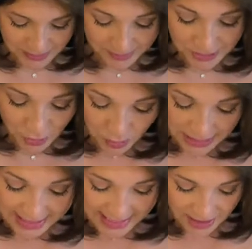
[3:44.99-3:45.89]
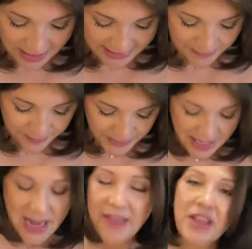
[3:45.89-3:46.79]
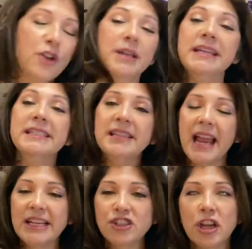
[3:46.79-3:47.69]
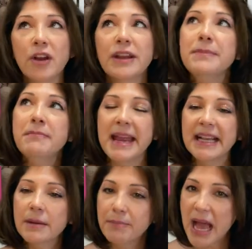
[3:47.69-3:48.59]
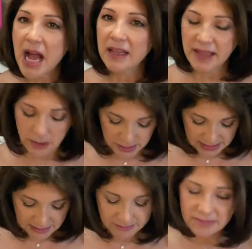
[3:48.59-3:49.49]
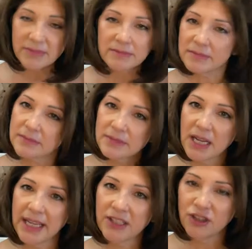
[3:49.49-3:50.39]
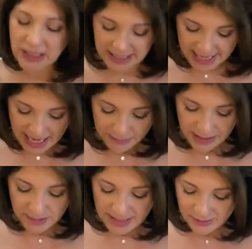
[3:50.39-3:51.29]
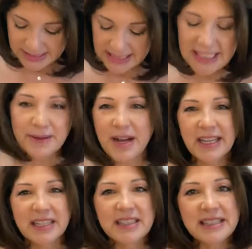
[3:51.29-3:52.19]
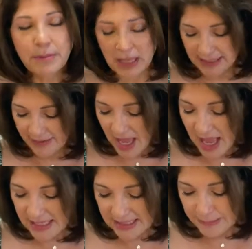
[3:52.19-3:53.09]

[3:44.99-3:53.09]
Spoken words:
I'm so glad I got it. There is a cherry makeup bag that I was kind of looking at. Maybe I was thinking about getting something like that.